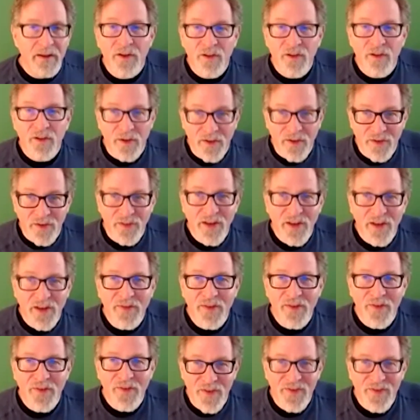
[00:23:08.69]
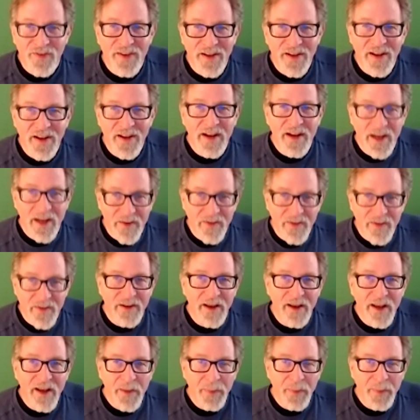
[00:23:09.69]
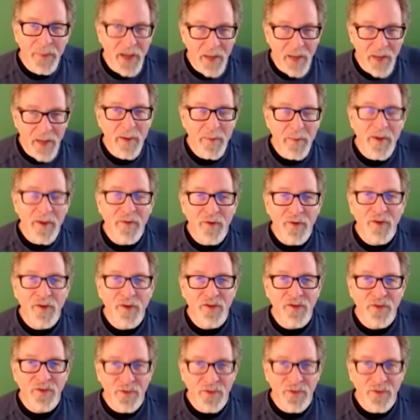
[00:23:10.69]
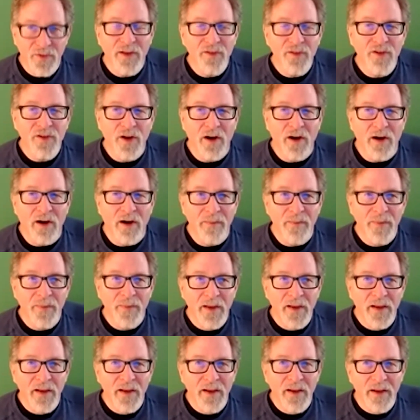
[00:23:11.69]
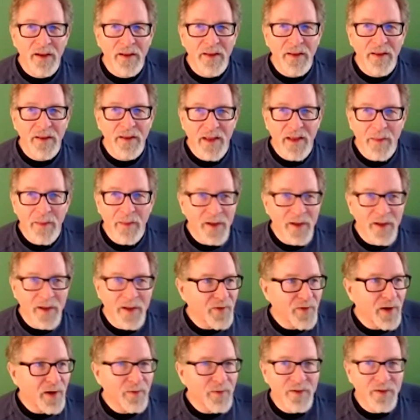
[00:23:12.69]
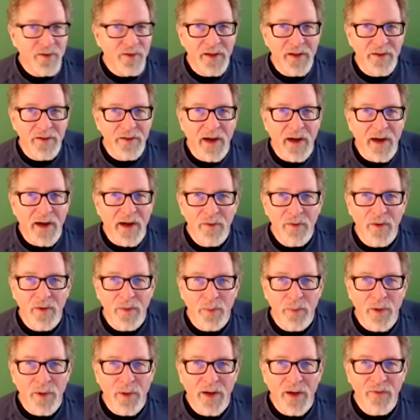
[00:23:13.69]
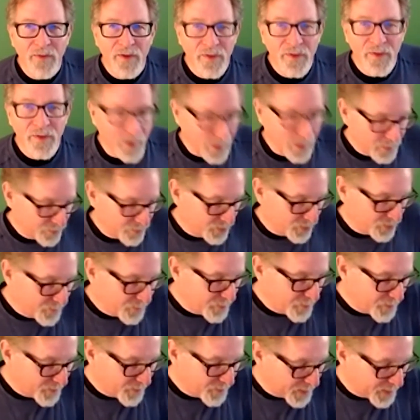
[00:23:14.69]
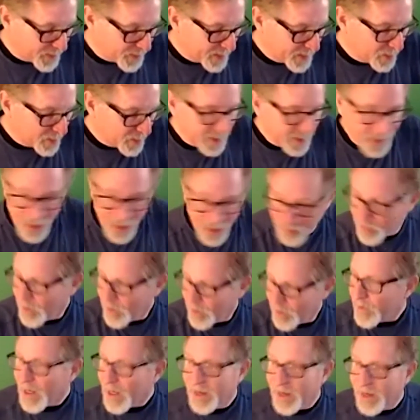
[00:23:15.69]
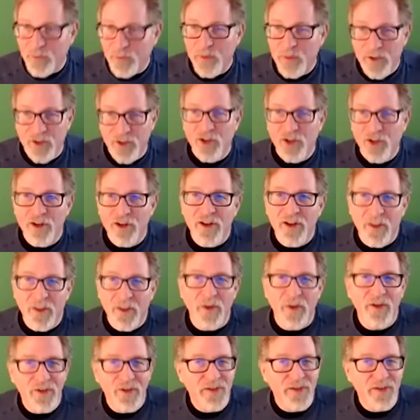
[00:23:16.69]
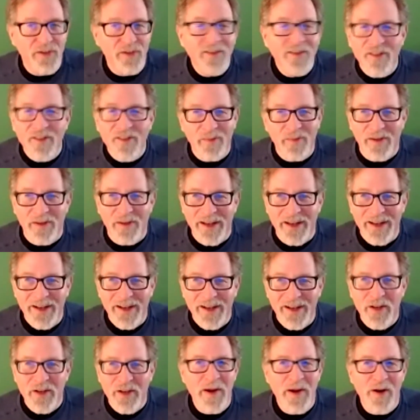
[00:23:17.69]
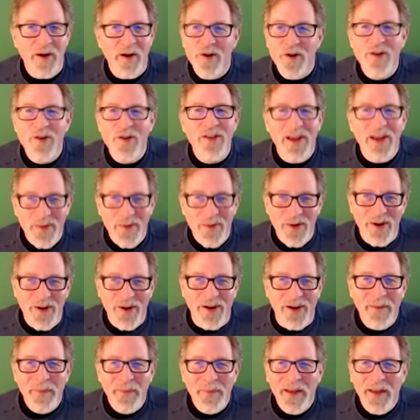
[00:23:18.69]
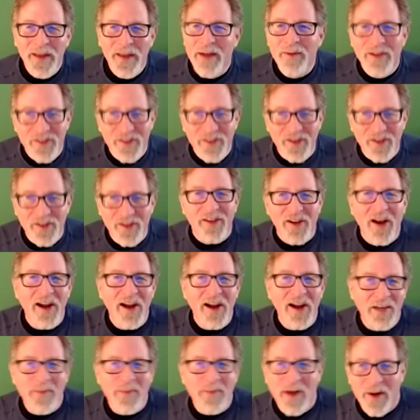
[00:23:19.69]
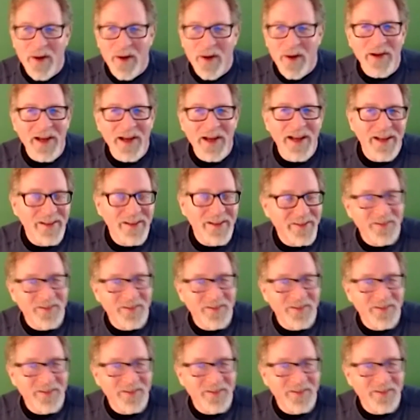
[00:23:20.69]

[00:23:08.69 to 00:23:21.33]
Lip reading: So at 7:59 every day, I made my first sales call. That meant if I was in a diner with breakfast at 7:59, oh my gosh, I would turn to the person next to me, no matter who they were, and would start talking about what I